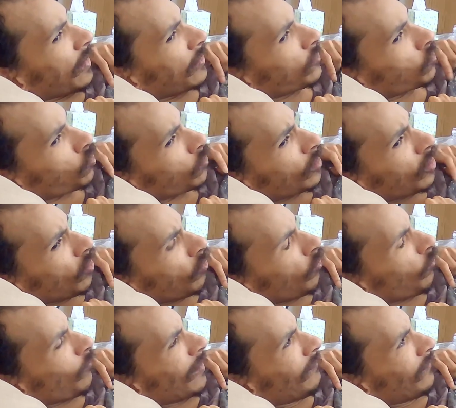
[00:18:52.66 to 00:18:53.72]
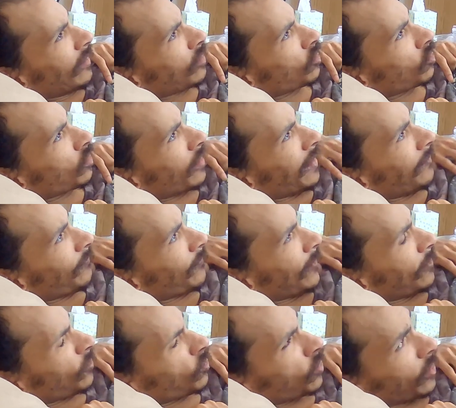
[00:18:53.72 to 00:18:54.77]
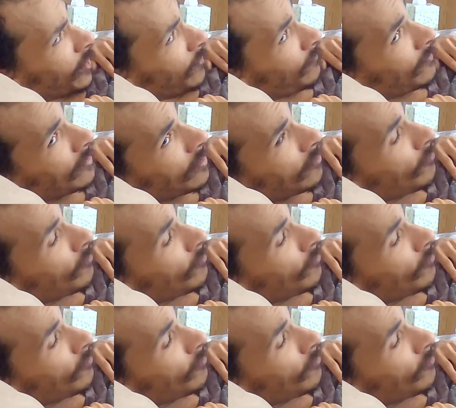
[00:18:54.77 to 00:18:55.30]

the true Women's Championship.